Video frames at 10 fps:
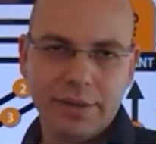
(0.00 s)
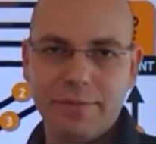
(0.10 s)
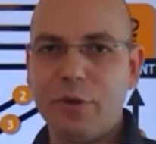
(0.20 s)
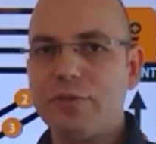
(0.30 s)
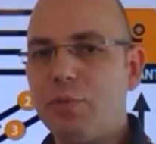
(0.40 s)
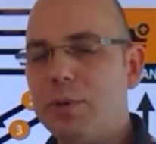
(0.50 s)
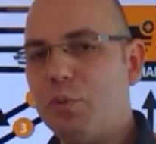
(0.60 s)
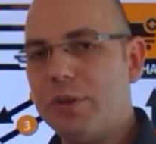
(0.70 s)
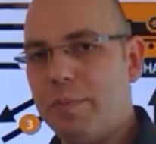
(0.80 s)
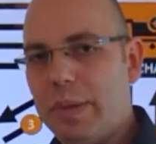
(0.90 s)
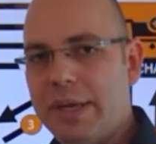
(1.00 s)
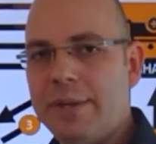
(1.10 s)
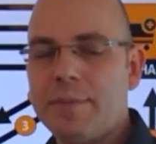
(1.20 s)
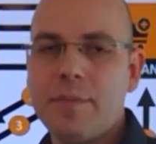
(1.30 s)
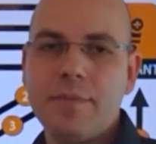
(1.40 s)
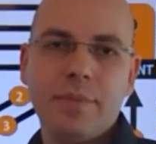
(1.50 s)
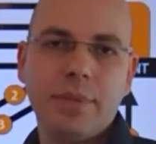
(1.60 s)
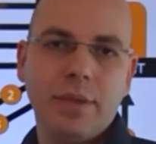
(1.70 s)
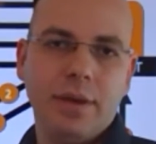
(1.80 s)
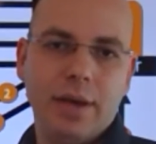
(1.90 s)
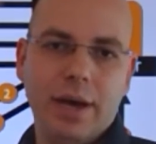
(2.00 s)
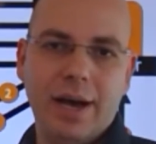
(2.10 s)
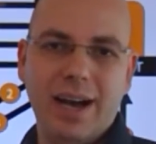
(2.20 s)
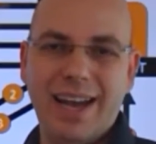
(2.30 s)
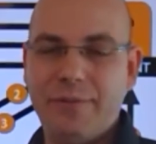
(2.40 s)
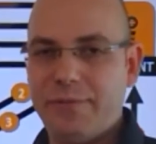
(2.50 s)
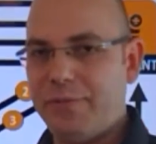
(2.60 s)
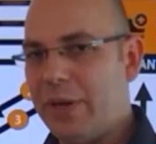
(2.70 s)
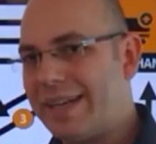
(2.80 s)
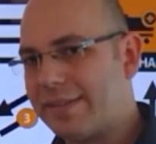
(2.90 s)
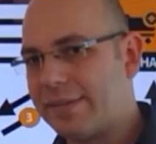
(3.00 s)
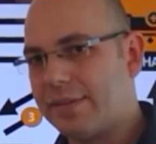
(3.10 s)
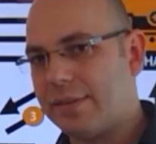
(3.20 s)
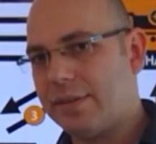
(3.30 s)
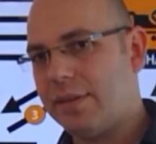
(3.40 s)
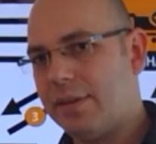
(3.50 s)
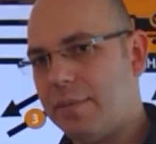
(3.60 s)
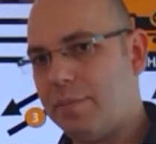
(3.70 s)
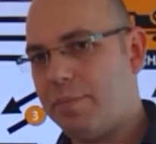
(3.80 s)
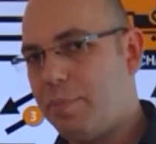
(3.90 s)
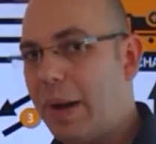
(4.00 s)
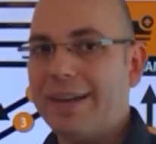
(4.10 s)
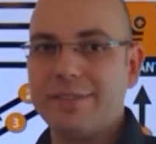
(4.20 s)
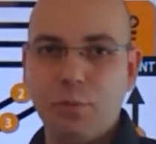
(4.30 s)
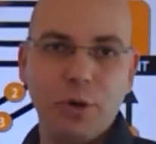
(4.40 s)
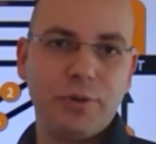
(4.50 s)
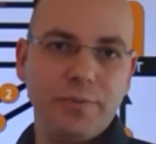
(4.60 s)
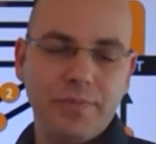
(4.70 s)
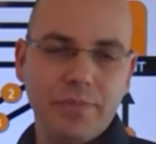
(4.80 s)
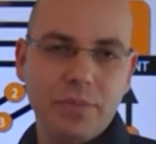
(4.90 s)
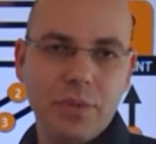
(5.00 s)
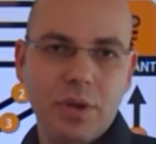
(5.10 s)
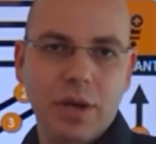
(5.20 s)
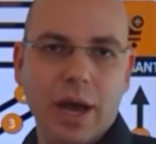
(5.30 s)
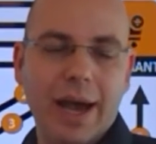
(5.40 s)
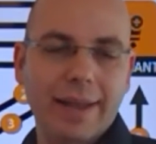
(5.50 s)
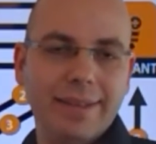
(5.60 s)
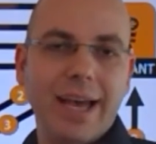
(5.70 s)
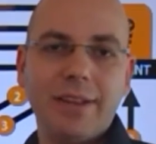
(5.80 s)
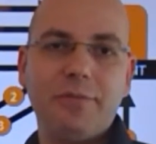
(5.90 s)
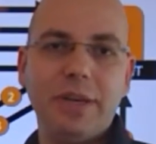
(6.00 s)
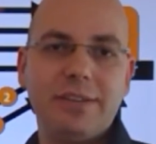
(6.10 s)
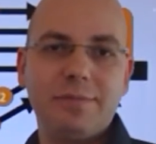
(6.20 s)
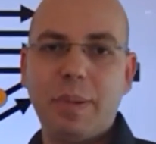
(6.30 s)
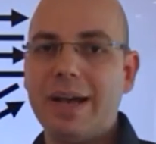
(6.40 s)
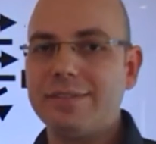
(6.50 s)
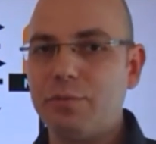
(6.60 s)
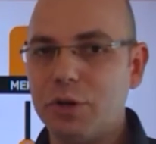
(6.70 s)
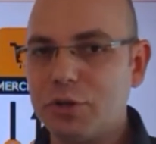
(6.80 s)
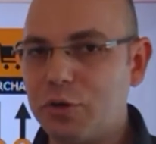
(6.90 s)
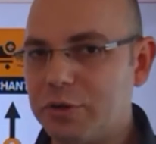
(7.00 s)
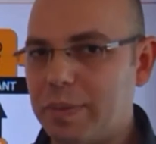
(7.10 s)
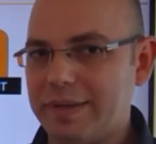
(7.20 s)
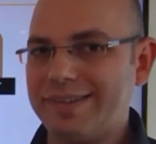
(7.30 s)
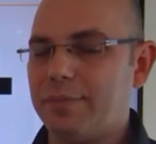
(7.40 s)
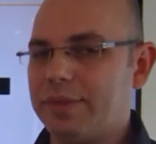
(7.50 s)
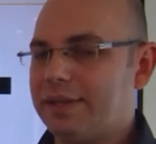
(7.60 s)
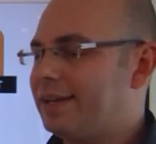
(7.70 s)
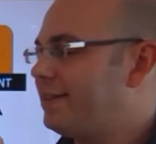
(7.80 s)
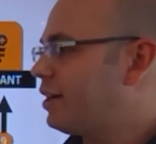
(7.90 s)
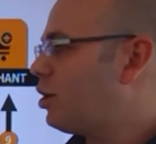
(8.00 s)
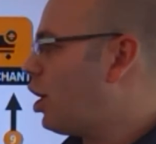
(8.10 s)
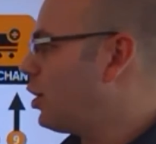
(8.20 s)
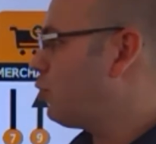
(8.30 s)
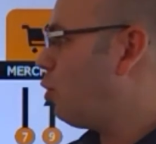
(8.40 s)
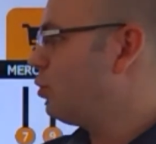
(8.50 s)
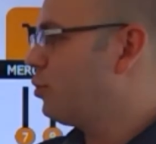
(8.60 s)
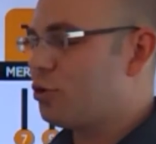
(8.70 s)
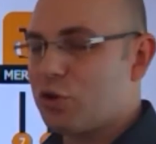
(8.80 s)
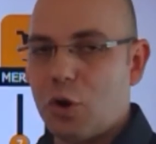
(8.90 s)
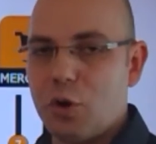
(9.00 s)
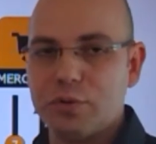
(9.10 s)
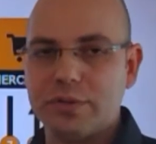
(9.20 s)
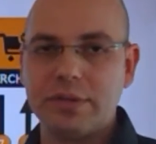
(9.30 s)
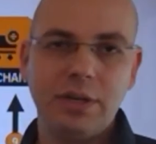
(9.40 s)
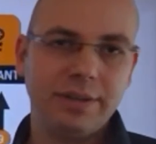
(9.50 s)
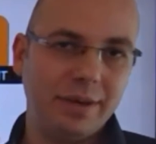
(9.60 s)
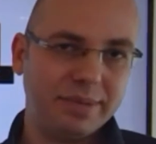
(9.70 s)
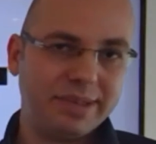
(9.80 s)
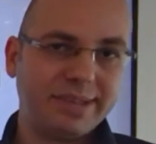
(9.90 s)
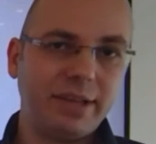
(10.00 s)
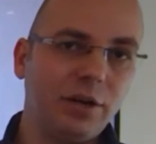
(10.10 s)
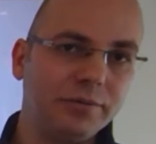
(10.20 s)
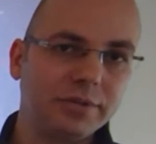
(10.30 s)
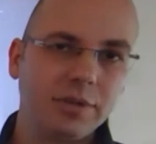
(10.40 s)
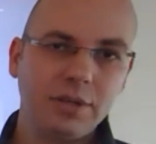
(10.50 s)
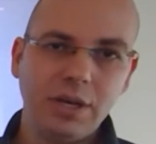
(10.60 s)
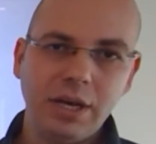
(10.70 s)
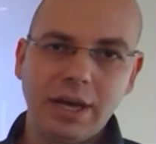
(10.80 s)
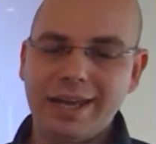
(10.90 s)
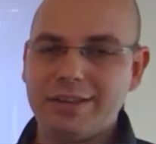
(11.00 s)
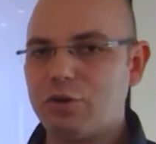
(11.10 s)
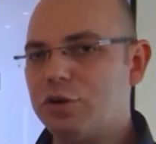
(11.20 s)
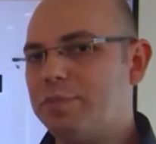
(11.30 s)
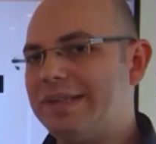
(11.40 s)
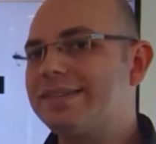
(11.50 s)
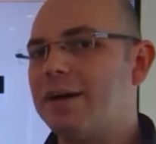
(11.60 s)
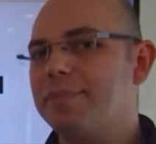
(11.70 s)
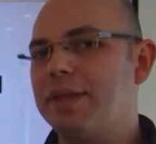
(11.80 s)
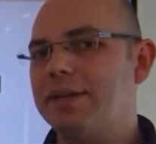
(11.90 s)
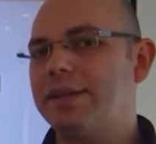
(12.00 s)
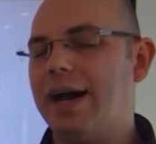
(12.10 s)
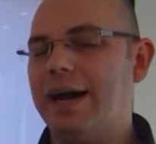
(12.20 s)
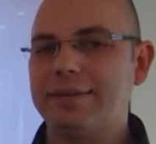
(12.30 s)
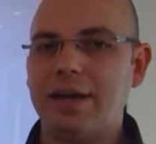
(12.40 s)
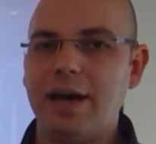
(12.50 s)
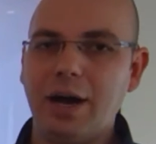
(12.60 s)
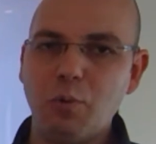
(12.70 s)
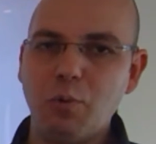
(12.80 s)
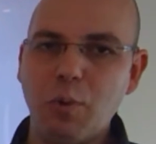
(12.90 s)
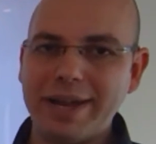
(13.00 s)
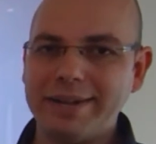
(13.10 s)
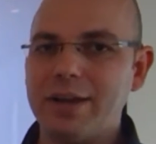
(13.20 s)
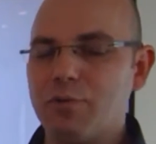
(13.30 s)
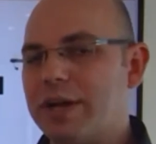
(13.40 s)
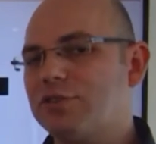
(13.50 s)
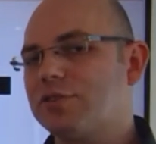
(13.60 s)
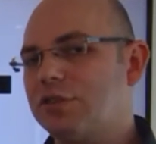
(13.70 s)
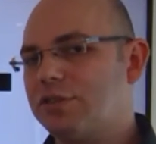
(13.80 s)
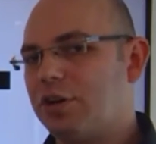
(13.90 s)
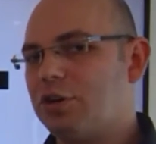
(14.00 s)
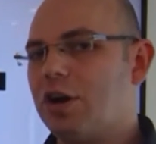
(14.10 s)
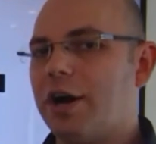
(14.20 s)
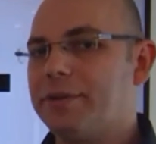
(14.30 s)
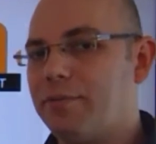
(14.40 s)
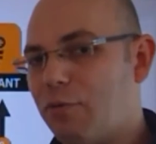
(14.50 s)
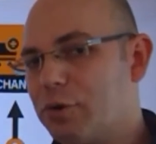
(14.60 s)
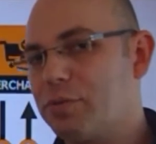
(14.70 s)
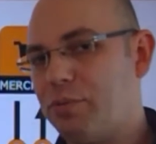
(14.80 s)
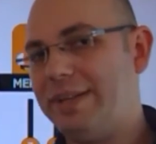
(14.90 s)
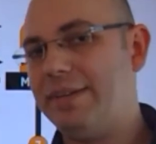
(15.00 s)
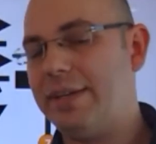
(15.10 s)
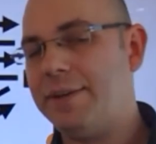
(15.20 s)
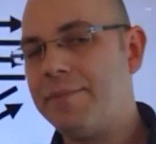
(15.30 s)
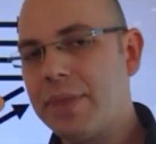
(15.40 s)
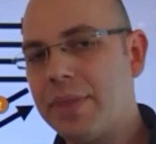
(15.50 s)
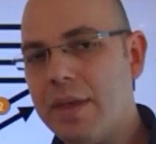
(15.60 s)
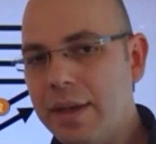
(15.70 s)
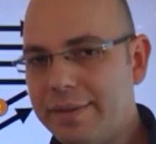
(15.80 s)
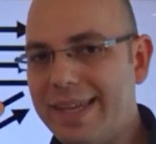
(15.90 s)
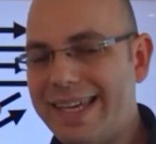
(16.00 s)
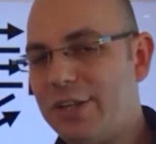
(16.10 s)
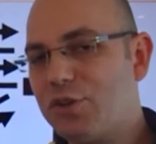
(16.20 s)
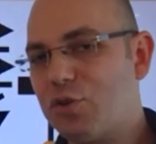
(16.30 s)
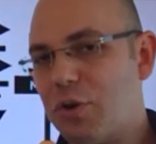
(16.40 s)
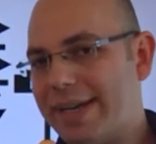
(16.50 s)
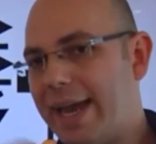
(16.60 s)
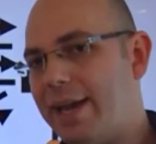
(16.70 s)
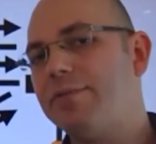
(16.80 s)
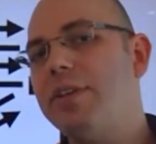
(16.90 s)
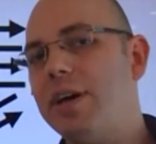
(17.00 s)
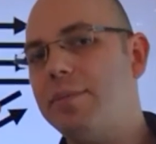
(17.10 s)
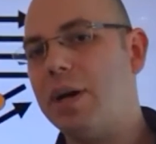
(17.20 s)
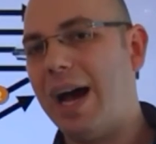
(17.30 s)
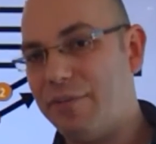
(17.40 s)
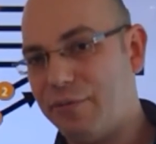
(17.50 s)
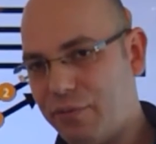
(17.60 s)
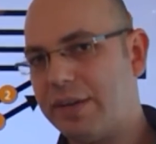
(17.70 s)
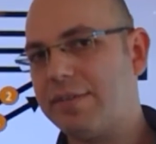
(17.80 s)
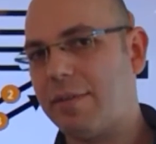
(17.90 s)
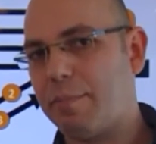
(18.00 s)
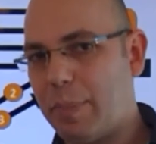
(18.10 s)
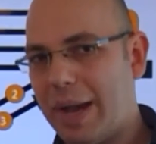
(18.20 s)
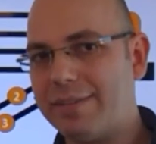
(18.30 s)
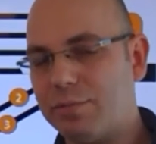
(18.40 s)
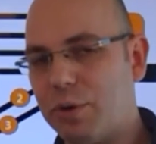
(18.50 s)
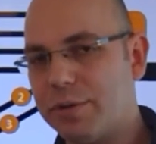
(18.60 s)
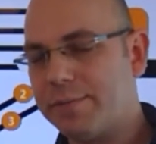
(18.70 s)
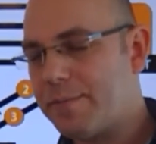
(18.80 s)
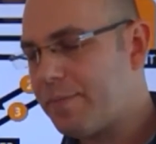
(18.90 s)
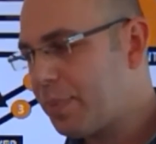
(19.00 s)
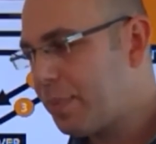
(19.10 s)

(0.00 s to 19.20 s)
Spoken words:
The first one would be a fixed password. And that fixed password could be something that the cardholder chose themselves. It could be something that when they registered their card for 3D, the issuer gave them a fixed password.